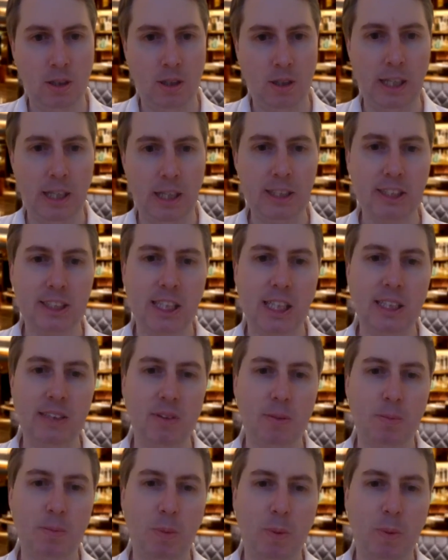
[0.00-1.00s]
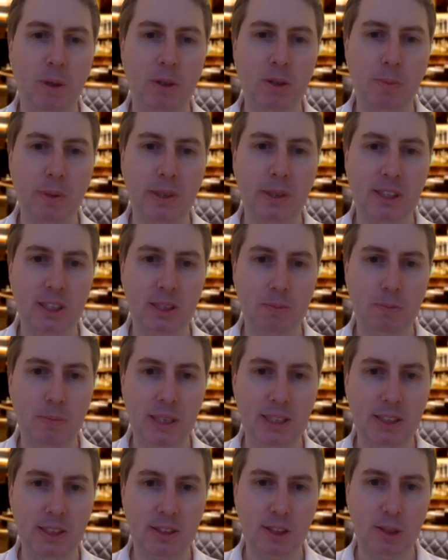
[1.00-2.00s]
Understand if the proposed business
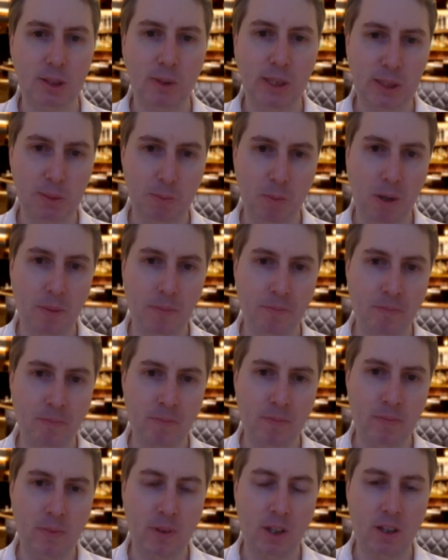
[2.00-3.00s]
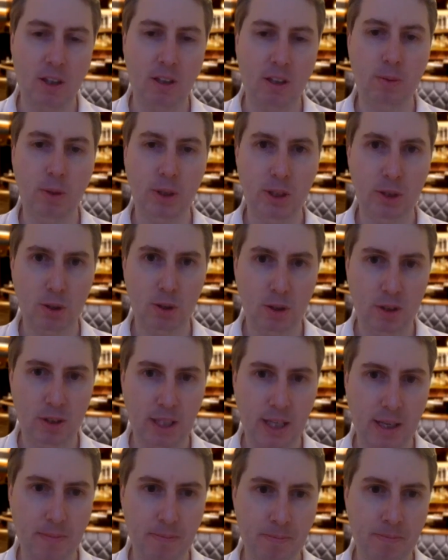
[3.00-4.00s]
meets the sweet spot of what you're good
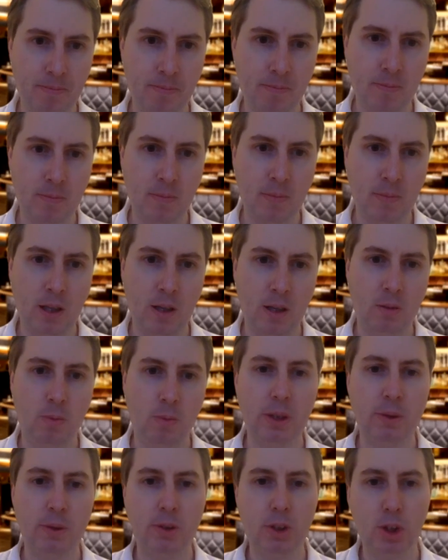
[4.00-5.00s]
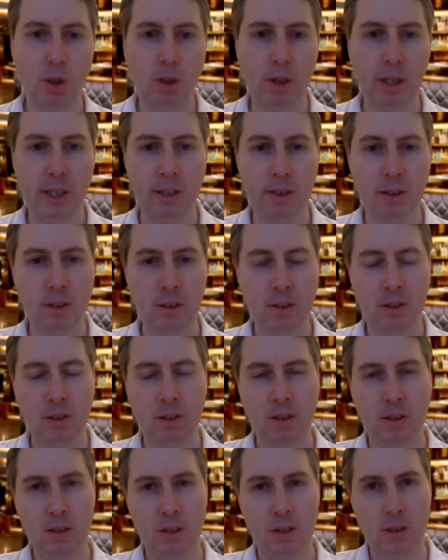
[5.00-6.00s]
at, what you enjoy,
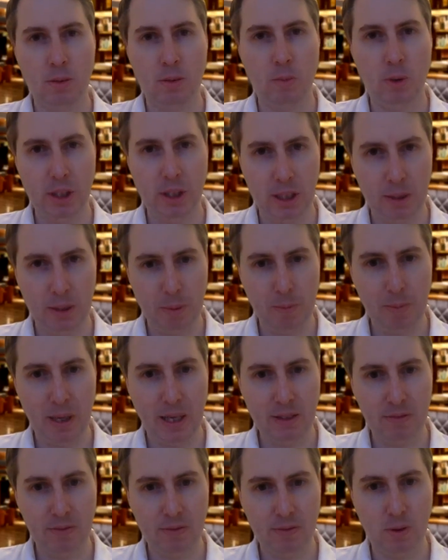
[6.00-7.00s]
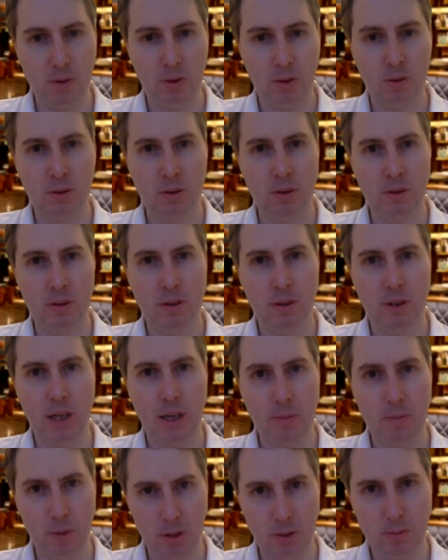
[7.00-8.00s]
what you can be paid for,
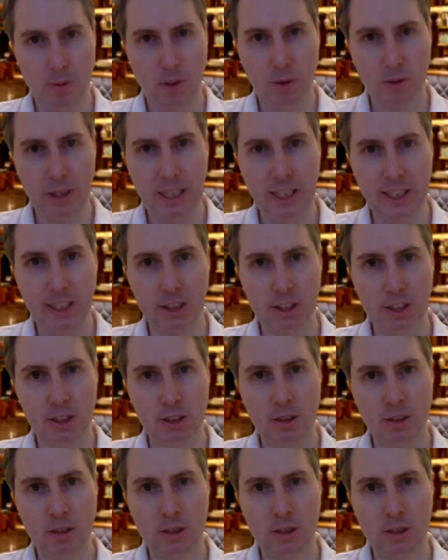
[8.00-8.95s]
and what the world needs.